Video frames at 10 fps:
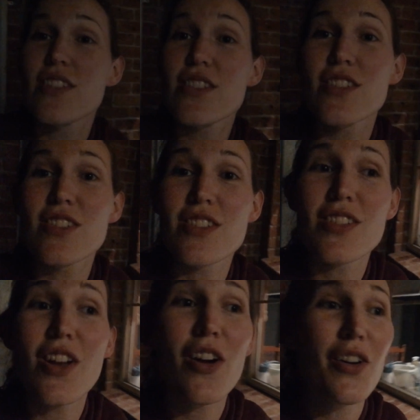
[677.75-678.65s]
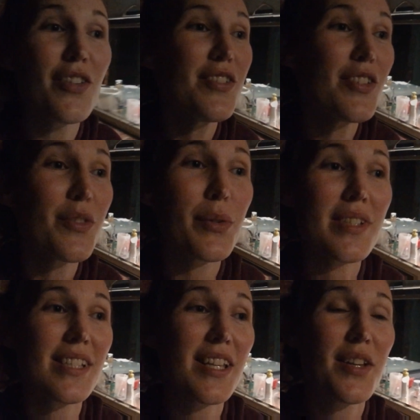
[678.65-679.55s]
So, do you
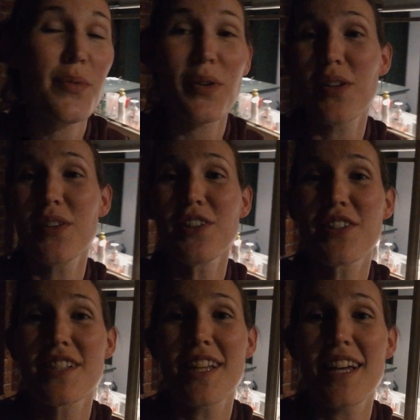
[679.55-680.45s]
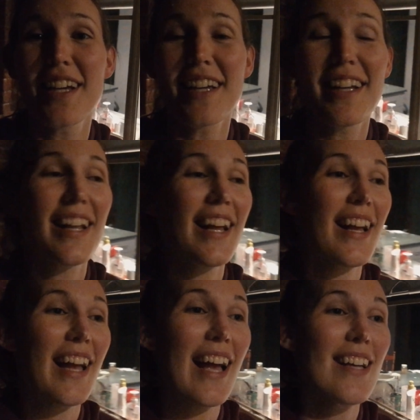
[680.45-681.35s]
want to see what it looks like at our
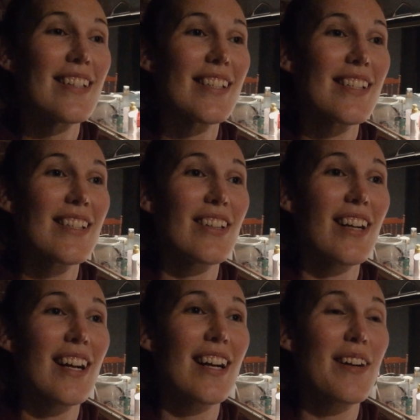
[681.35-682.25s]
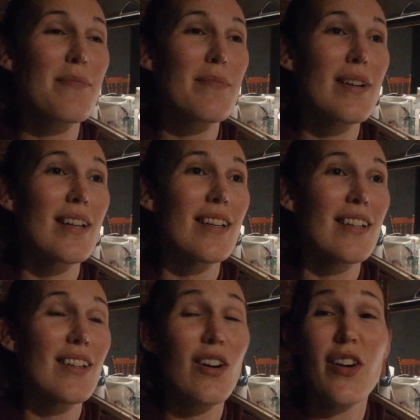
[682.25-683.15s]
house um,
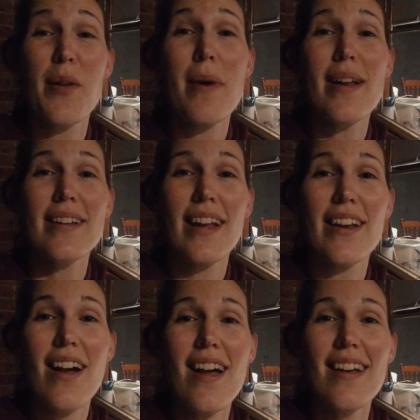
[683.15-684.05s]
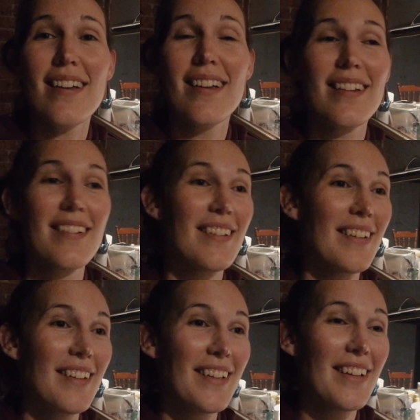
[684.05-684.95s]
on a Monday night
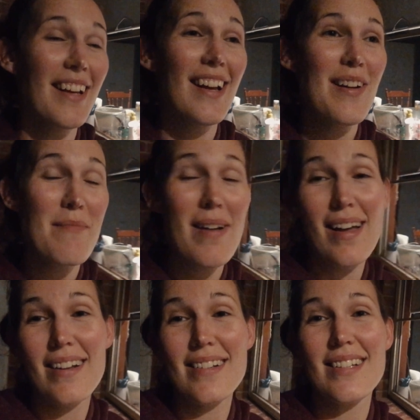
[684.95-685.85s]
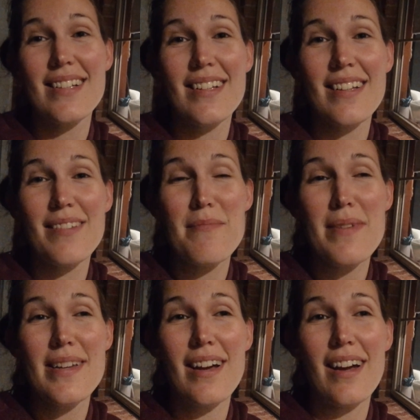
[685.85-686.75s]
um, at
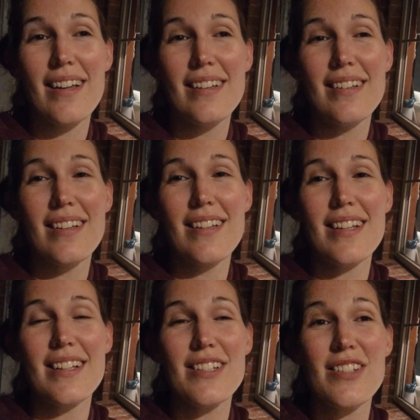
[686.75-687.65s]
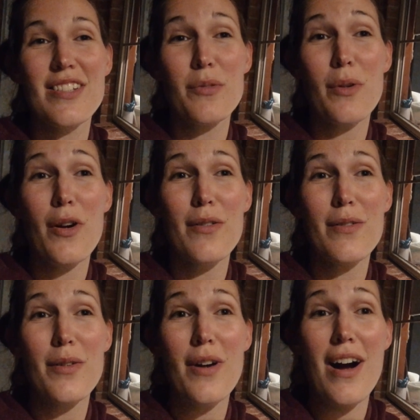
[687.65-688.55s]
midnight? I think it's
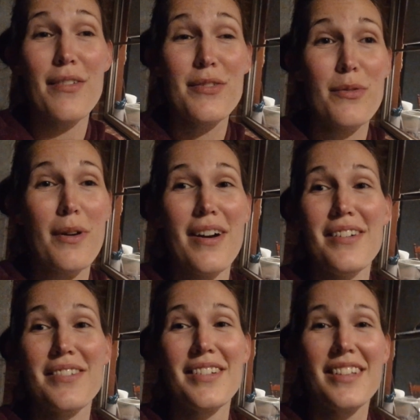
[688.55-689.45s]
twelve or half twelve.